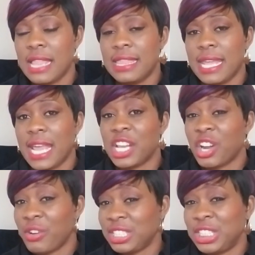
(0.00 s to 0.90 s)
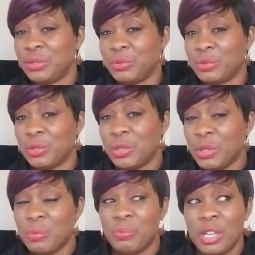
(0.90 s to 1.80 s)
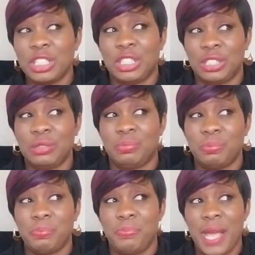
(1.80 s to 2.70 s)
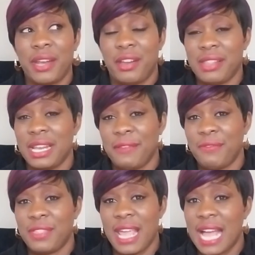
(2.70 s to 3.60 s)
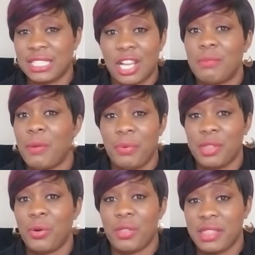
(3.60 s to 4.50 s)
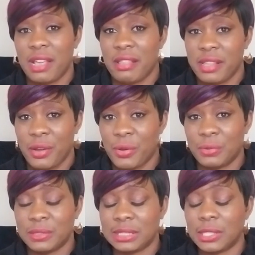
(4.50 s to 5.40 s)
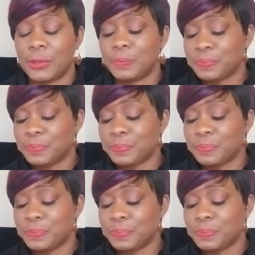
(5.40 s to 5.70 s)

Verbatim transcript: they can correct you much better than if they had to come up with the whole thing on their own. So